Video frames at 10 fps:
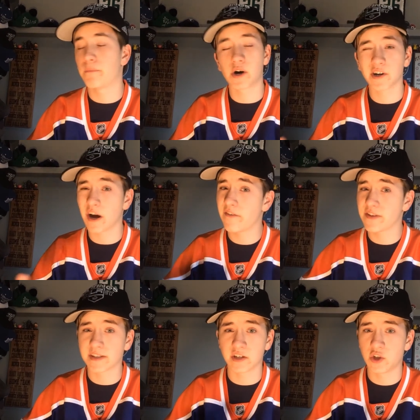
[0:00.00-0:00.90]
Barkov
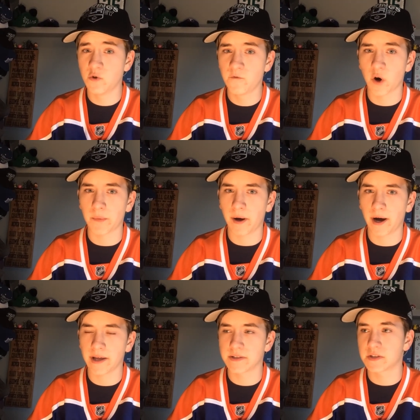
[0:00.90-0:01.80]
isn't too far
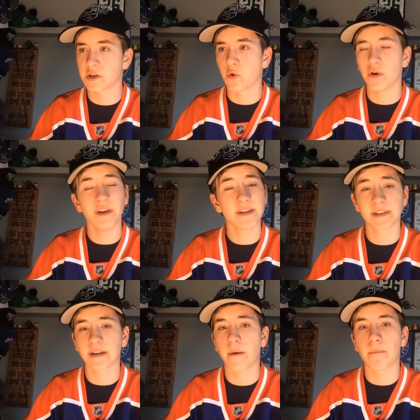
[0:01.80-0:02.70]
behind, so it
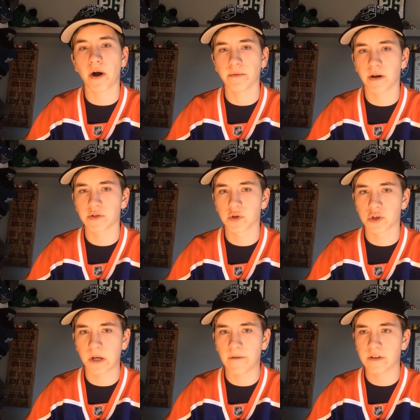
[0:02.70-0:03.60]
isn't a monumental
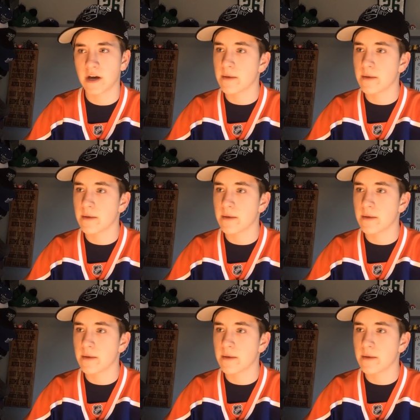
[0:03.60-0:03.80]
shift,